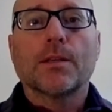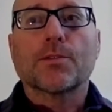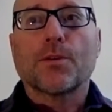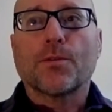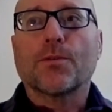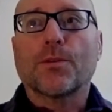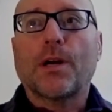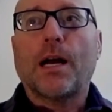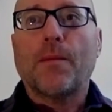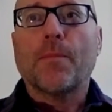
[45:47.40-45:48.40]
So
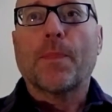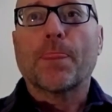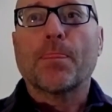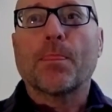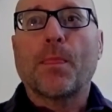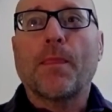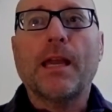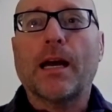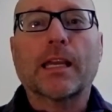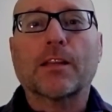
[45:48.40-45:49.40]
um,
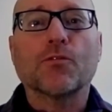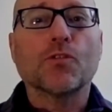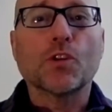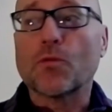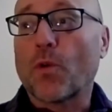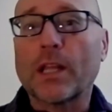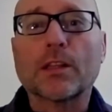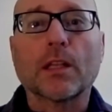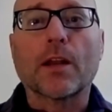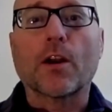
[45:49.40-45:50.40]
yeah, it can you can write
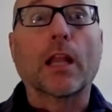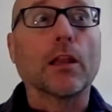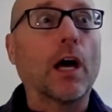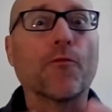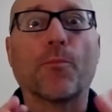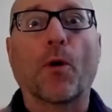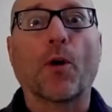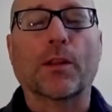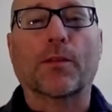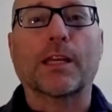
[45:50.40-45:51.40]
the letter. I love
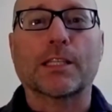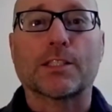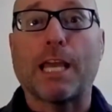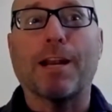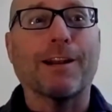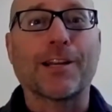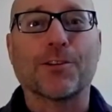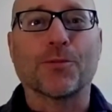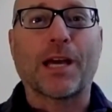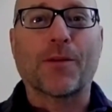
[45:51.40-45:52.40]
burning things. Dana and I
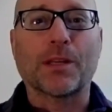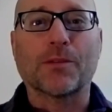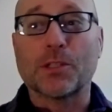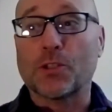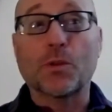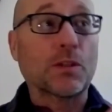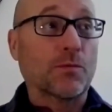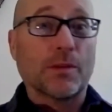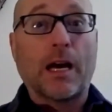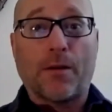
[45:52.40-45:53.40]
do that. We, yes. we do
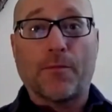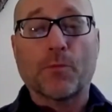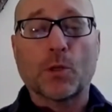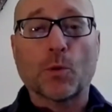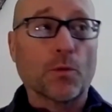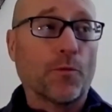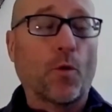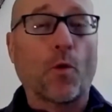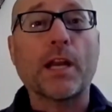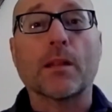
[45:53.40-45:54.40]
uh, yes. we do a little
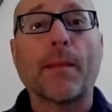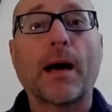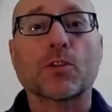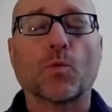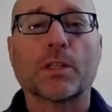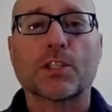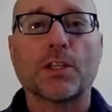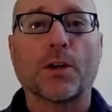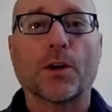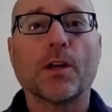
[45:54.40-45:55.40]
foray to the mountains once a
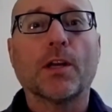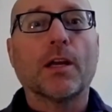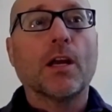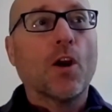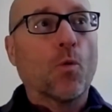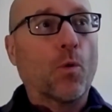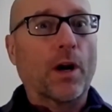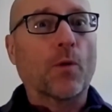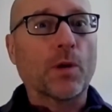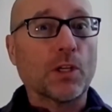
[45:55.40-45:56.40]
year
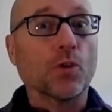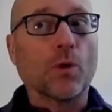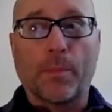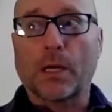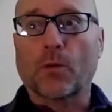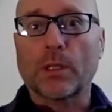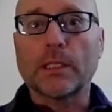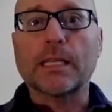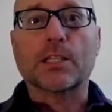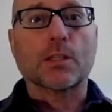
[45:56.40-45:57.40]
where we do a big
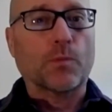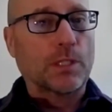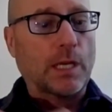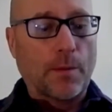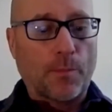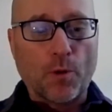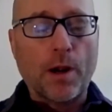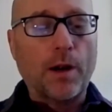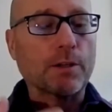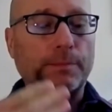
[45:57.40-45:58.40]
release. We say
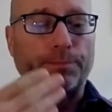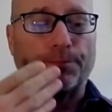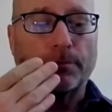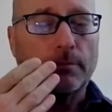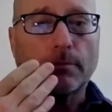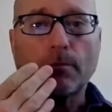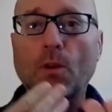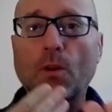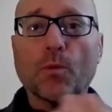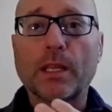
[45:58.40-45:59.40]
prayers.
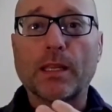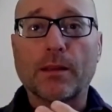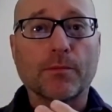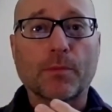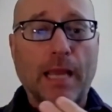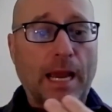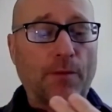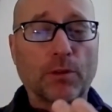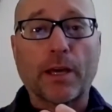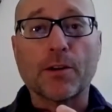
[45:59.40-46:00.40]
We we
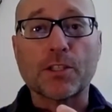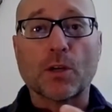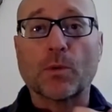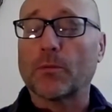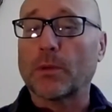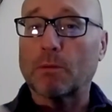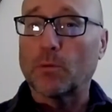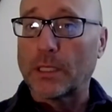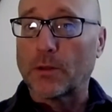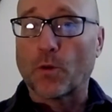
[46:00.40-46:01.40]
have letters that we, we
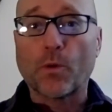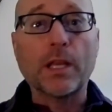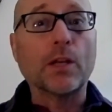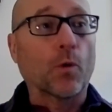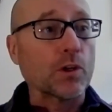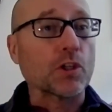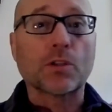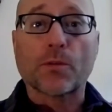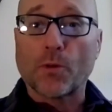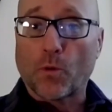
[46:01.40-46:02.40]
will either read or
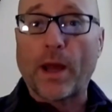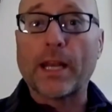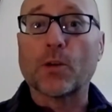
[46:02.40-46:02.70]
just throw right